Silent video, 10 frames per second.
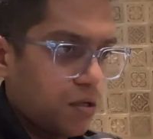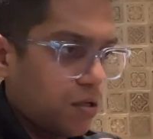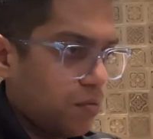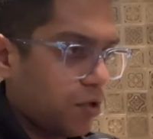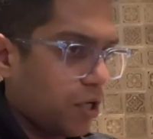
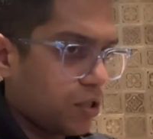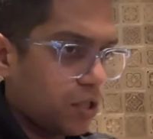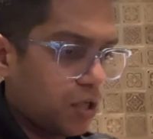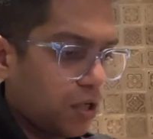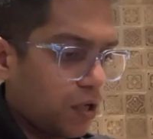I'm trying to
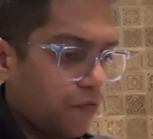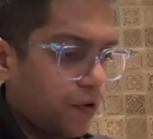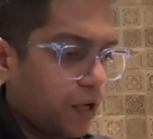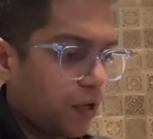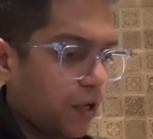see
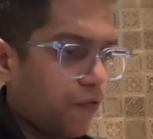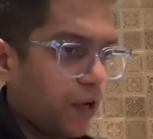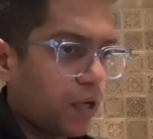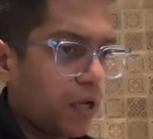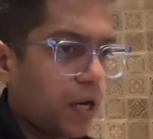if I
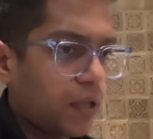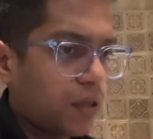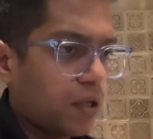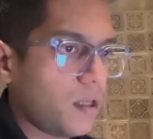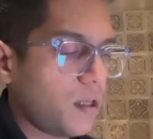can get
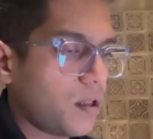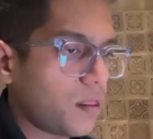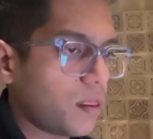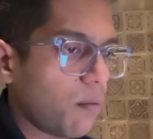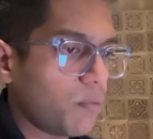the
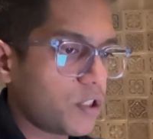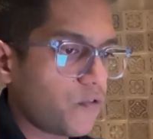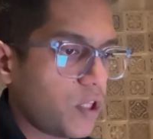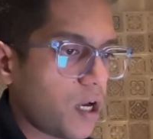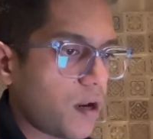numbers for
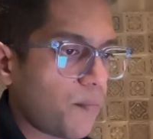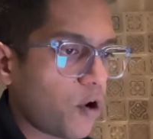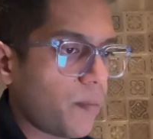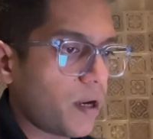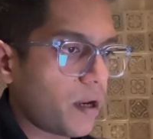the
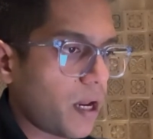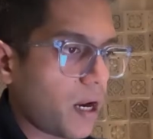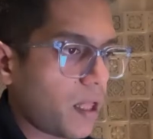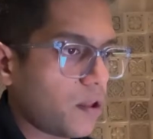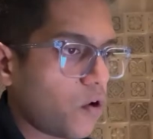unemployment rate
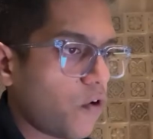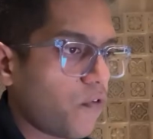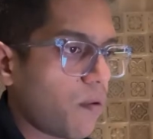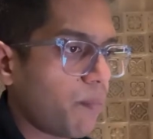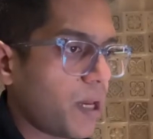and the
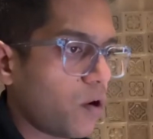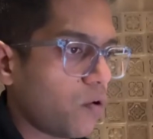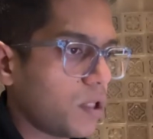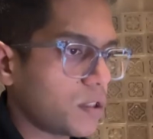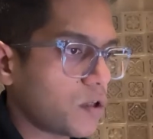non-farm payroll
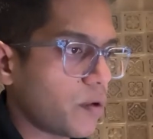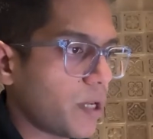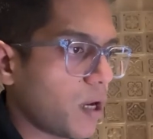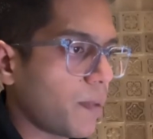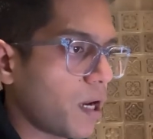that's going to be
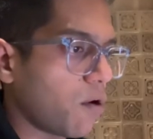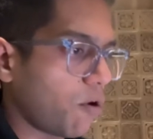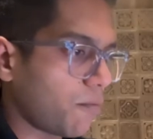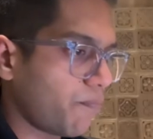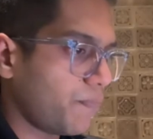coming out
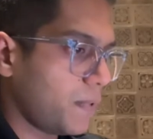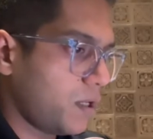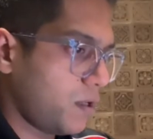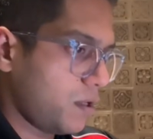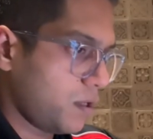
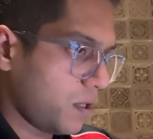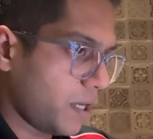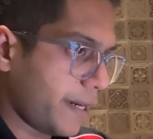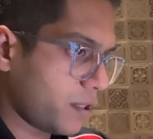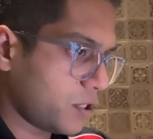
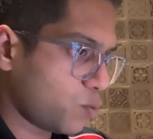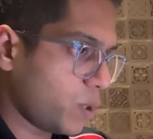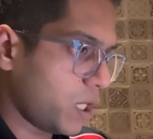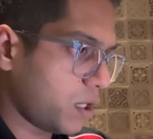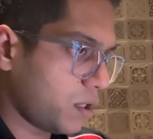later this
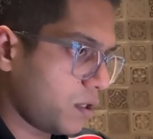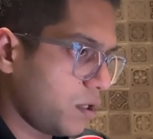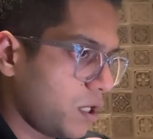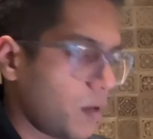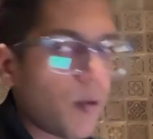week.
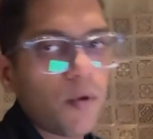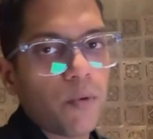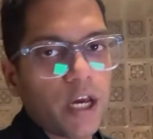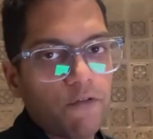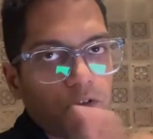Remember, we
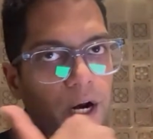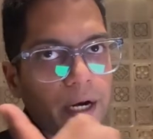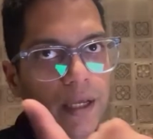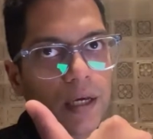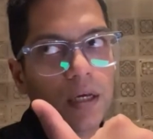have
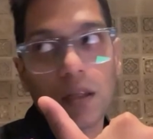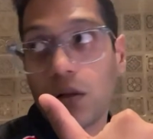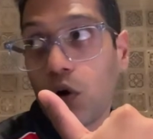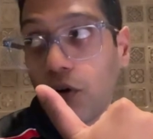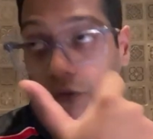Friday
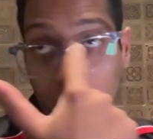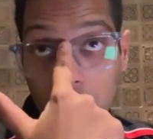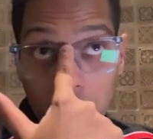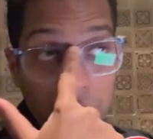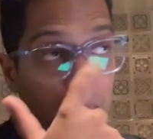off.
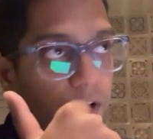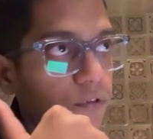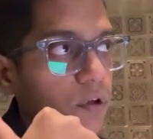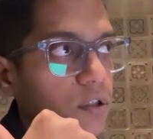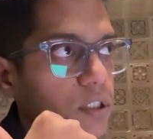We have
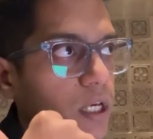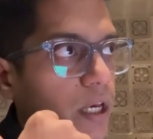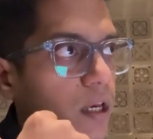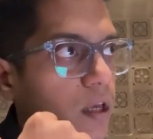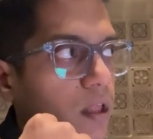
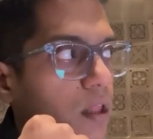Thursday.